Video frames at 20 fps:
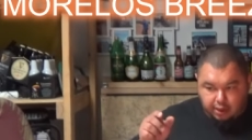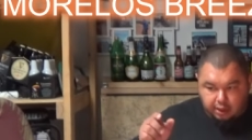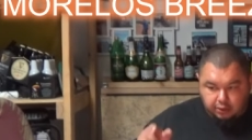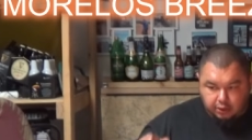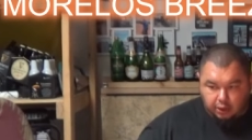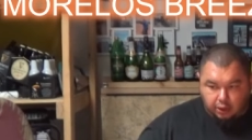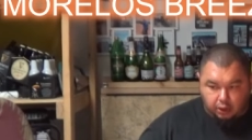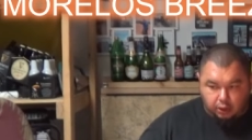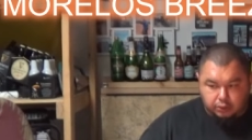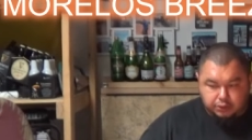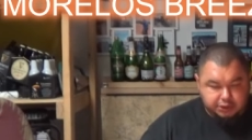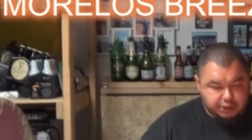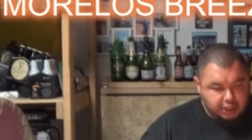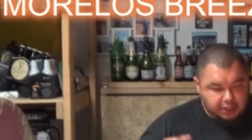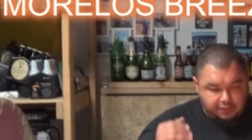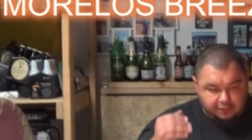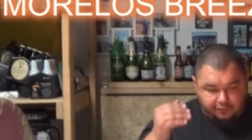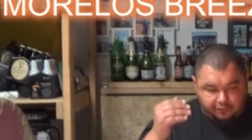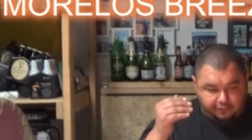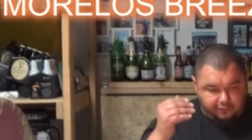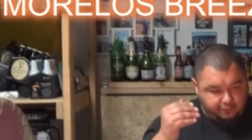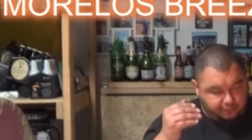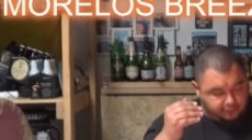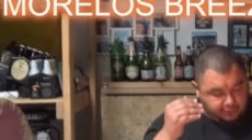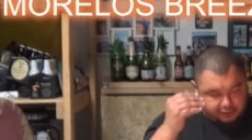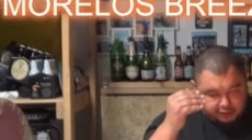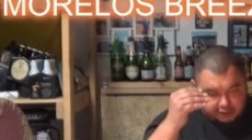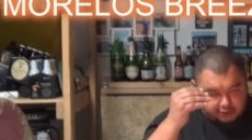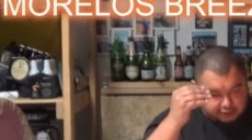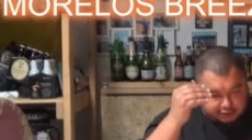The OJ
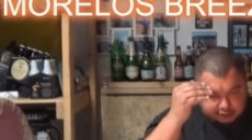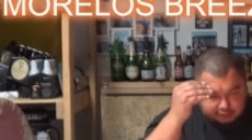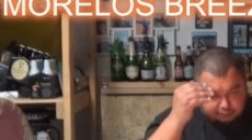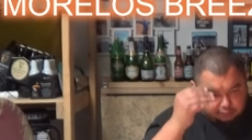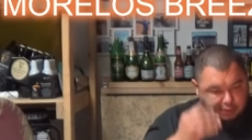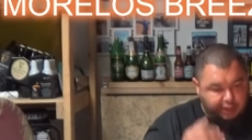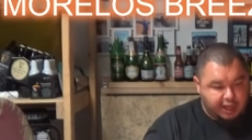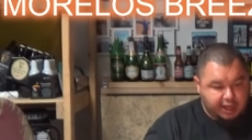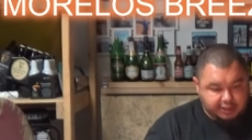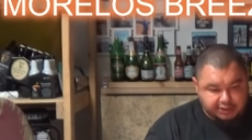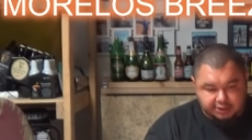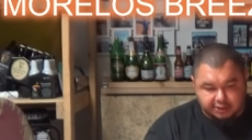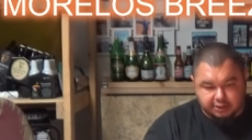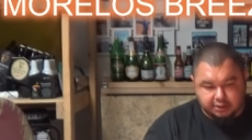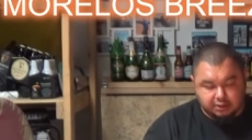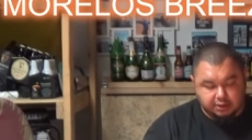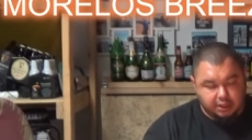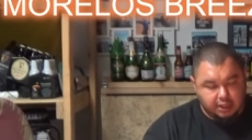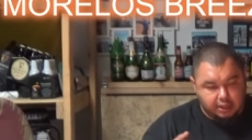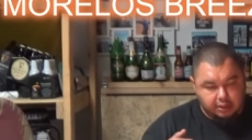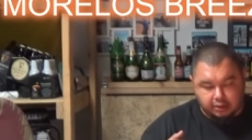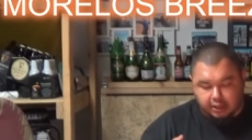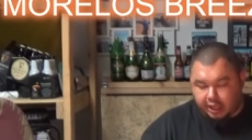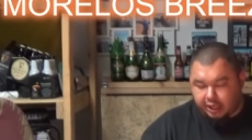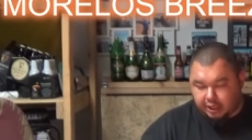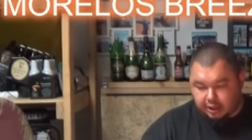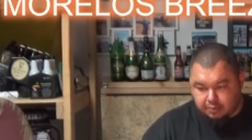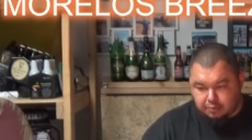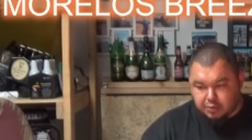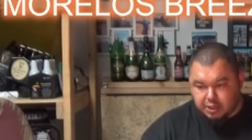fucking just blocks it,
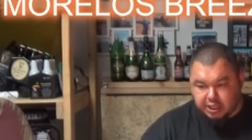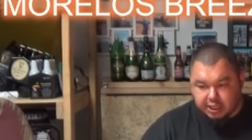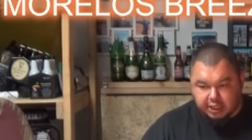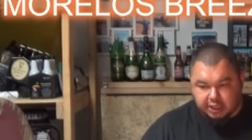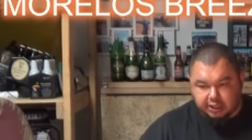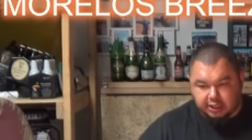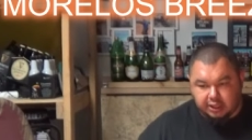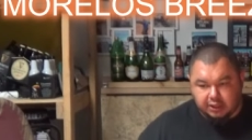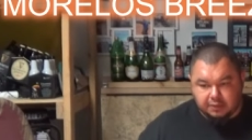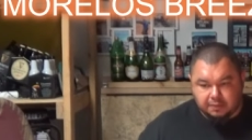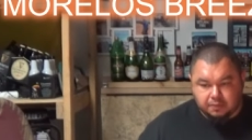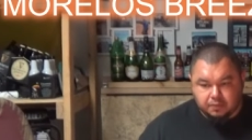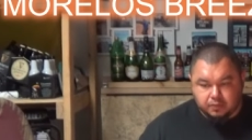like, immediately.